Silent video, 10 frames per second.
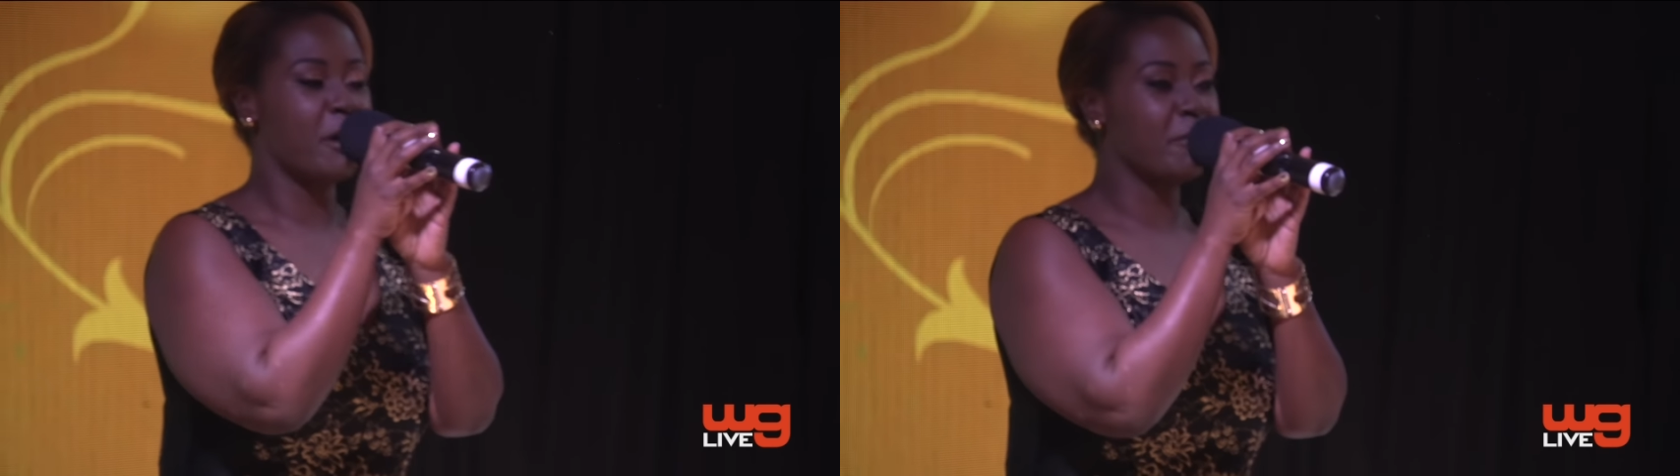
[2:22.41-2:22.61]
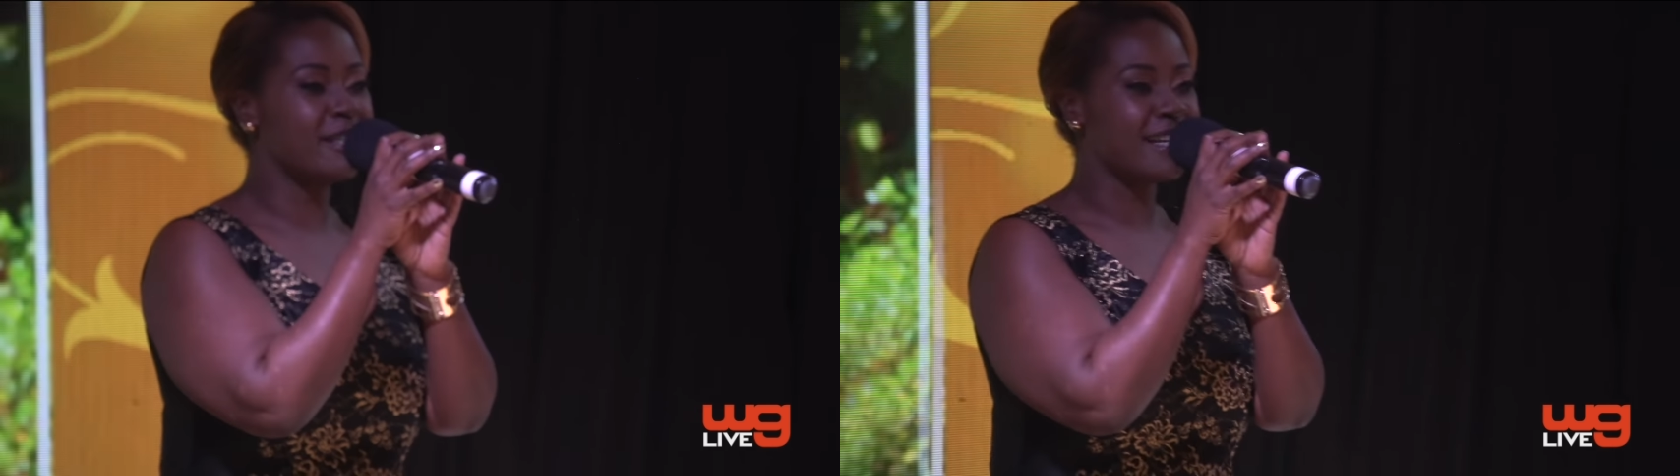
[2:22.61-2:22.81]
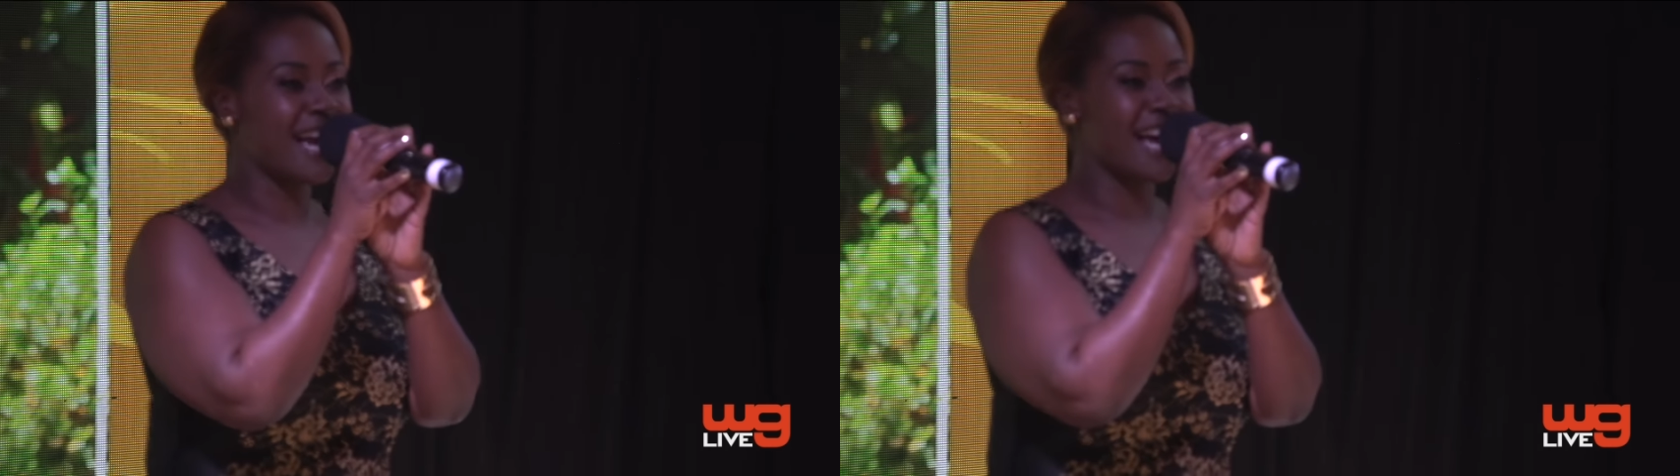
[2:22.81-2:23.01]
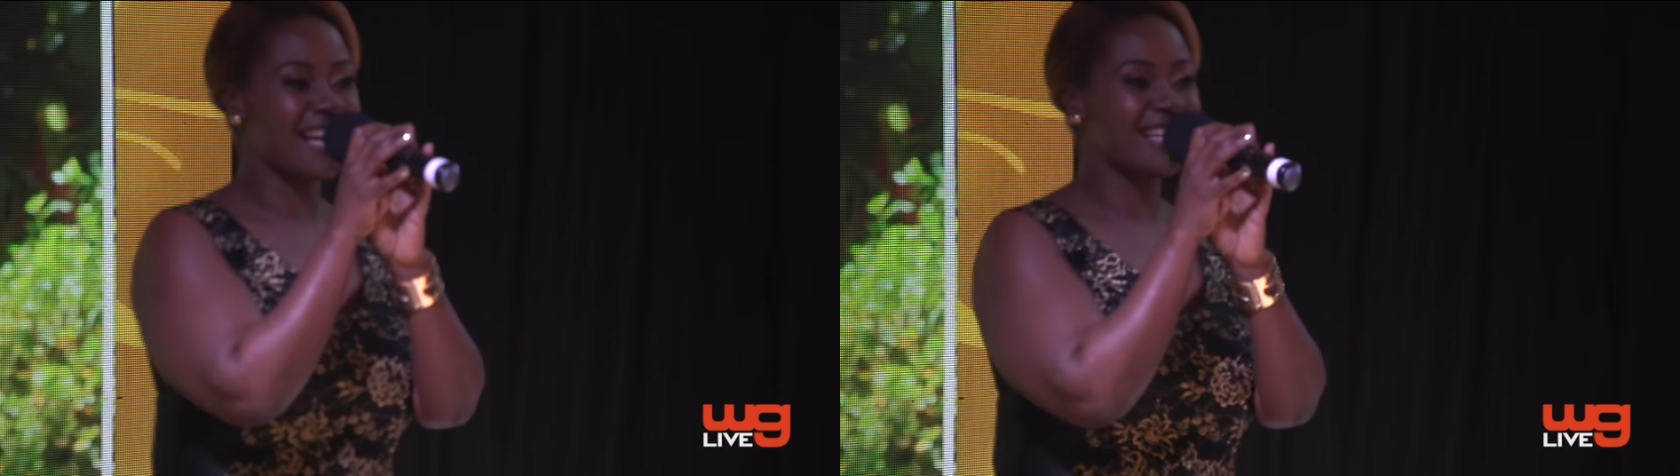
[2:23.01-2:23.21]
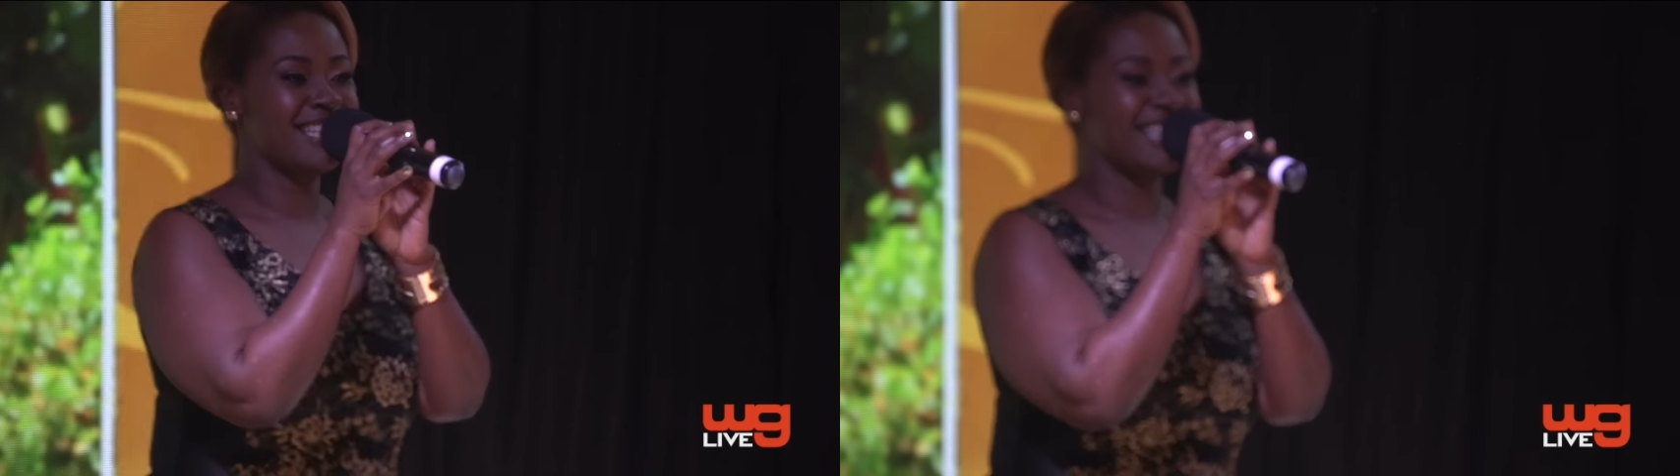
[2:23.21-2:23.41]
Mom and
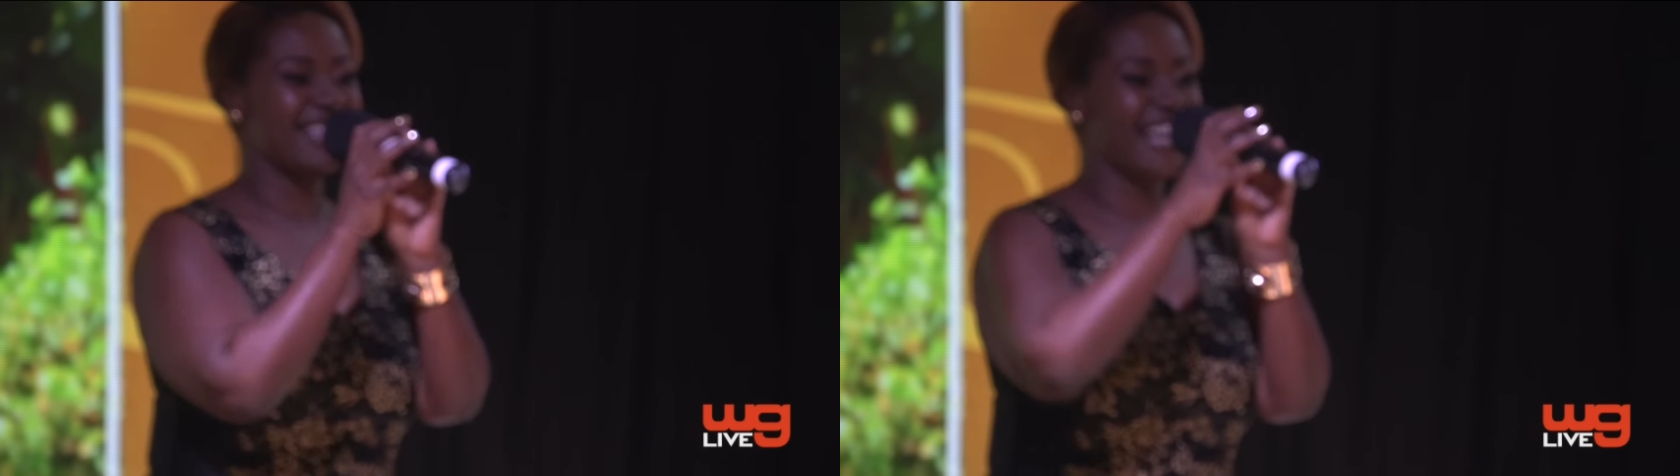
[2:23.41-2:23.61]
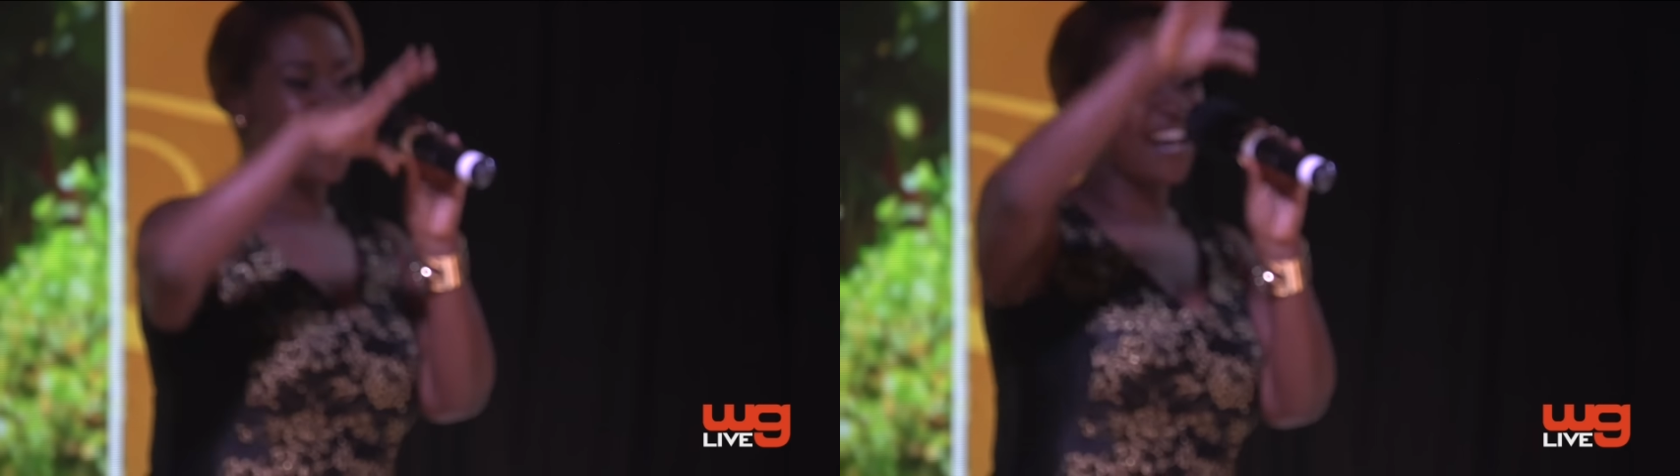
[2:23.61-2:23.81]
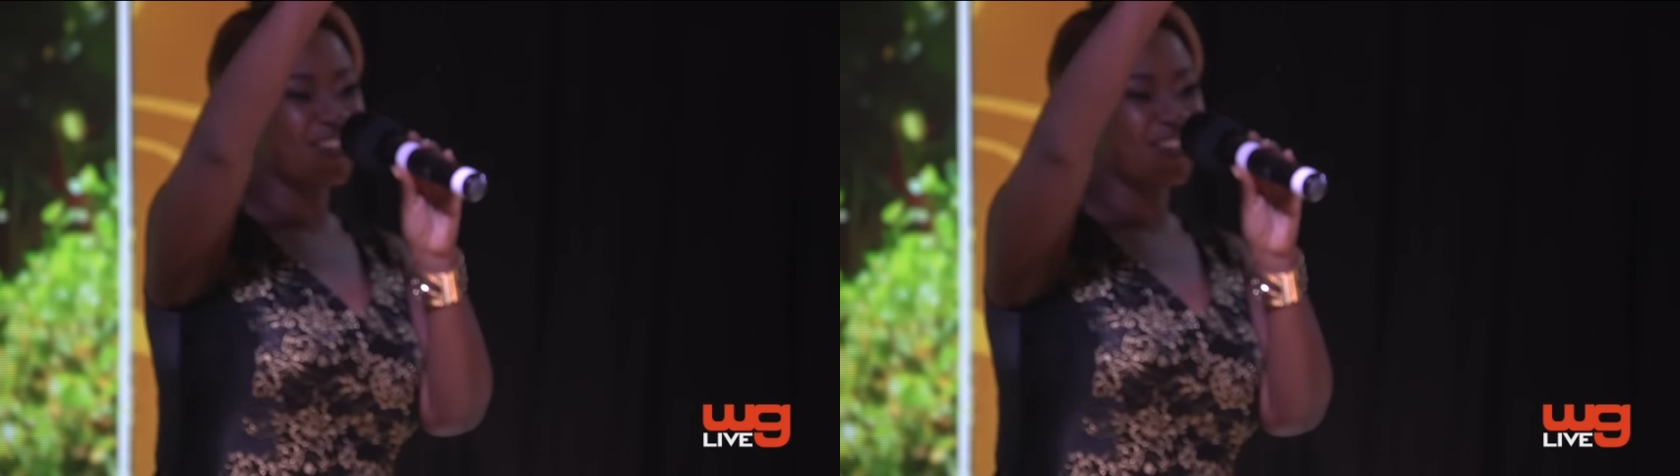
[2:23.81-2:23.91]
Dad in the